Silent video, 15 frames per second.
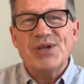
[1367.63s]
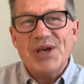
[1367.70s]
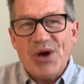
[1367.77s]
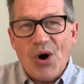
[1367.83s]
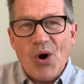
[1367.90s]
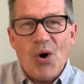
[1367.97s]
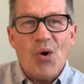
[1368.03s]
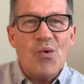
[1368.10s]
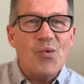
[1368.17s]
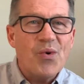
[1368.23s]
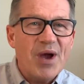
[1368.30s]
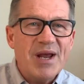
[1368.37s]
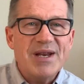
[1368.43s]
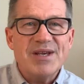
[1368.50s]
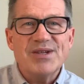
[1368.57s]

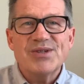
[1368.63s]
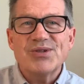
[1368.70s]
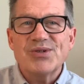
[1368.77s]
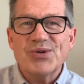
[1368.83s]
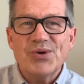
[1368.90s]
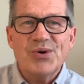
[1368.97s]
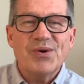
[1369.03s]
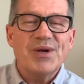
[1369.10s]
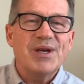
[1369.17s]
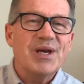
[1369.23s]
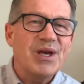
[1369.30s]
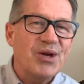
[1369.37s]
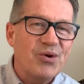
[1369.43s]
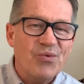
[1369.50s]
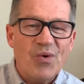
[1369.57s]
already stirring
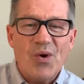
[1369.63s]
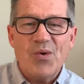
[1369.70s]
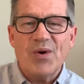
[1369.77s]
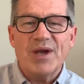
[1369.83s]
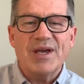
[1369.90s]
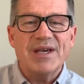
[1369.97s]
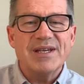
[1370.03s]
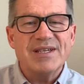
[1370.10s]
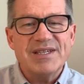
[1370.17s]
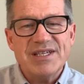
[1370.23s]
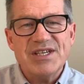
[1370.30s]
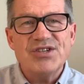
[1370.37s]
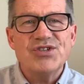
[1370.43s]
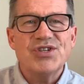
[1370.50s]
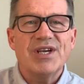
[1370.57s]
and growing and
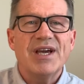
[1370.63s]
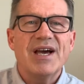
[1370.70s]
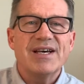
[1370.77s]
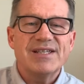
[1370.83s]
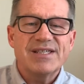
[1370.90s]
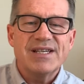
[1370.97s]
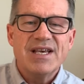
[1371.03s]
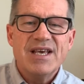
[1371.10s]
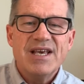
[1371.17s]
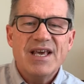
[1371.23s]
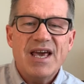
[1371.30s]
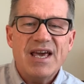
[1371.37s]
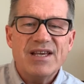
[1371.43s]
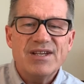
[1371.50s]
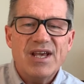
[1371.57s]
teaching us.
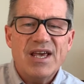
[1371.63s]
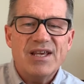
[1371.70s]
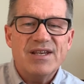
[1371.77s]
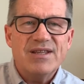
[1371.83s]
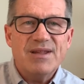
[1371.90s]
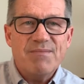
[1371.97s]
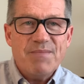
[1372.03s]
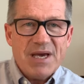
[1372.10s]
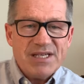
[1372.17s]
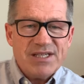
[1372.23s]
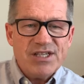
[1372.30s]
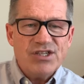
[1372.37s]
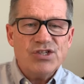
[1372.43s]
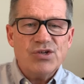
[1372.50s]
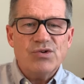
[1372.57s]
And the
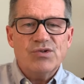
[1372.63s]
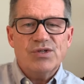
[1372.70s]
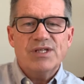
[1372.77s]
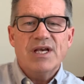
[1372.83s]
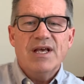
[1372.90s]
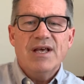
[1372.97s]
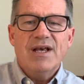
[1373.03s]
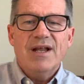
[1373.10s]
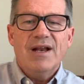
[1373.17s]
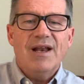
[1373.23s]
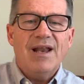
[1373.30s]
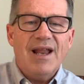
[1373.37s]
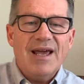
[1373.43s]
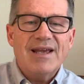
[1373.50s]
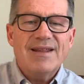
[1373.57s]
message goes
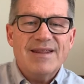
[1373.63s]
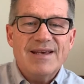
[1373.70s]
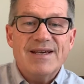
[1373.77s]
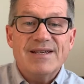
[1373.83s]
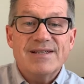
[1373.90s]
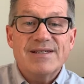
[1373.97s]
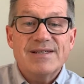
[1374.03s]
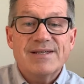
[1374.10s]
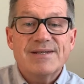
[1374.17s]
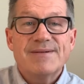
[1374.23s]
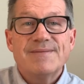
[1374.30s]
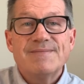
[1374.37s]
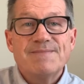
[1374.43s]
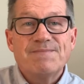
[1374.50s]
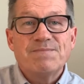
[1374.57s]
like this.
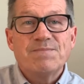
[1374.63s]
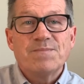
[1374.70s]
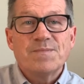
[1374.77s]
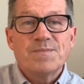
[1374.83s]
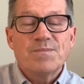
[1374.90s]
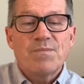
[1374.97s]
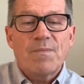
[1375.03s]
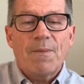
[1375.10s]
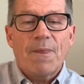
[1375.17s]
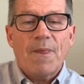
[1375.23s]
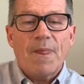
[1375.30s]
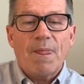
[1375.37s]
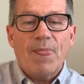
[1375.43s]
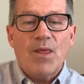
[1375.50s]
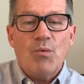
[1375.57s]

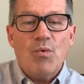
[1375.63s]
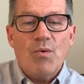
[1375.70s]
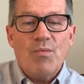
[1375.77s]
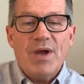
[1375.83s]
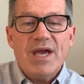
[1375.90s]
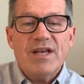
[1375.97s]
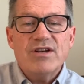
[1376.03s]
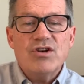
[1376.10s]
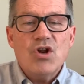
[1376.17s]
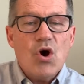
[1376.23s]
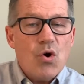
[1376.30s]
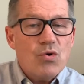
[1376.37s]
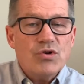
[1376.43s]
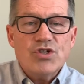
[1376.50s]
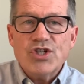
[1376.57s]
When we had
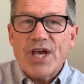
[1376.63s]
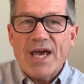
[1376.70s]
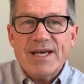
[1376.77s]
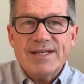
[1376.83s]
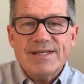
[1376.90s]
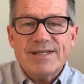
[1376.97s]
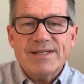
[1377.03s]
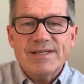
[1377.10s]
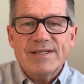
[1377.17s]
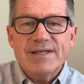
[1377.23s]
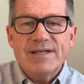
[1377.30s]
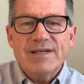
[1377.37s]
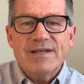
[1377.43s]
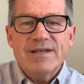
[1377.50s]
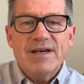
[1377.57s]
no chance
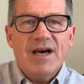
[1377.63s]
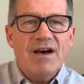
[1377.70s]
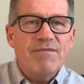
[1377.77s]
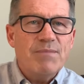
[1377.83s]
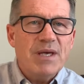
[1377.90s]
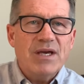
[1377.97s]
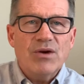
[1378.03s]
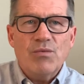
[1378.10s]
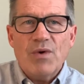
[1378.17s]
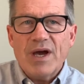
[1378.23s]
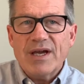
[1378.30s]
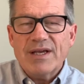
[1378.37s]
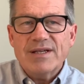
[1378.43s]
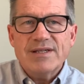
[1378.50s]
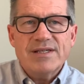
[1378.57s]
of being
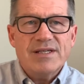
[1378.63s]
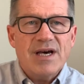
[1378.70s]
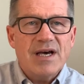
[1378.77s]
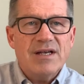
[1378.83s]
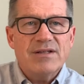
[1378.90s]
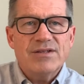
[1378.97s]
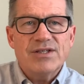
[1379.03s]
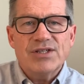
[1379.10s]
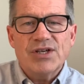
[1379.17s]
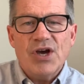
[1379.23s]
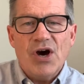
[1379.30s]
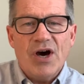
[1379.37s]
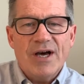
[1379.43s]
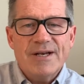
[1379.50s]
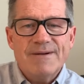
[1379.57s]
reconciled to
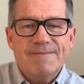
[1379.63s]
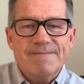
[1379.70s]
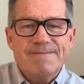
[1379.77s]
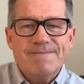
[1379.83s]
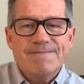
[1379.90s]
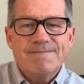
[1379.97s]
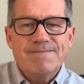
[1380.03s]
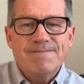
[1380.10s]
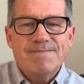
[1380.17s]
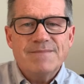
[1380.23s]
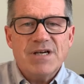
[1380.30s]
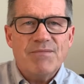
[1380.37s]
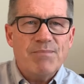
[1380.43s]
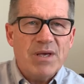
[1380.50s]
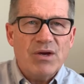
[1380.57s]
God,
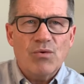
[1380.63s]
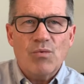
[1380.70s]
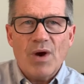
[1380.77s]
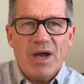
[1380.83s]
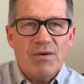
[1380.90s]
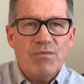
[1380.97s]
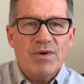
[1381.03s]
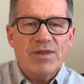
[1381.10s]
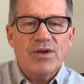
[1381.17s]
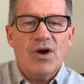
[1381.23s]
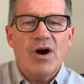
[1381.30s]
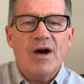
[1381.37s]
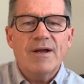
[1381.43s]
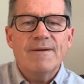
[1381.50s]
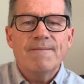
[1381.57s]
of being right with
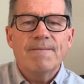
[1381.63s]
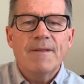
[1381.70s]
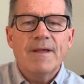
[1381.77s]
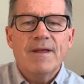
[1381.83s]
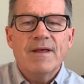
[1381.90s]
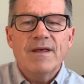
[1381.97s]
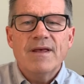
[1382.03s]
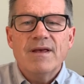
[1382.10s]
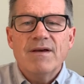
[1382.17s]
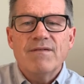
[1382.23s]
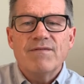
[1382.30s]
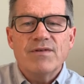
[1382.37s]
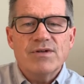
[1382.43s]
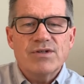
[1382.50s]
God, verse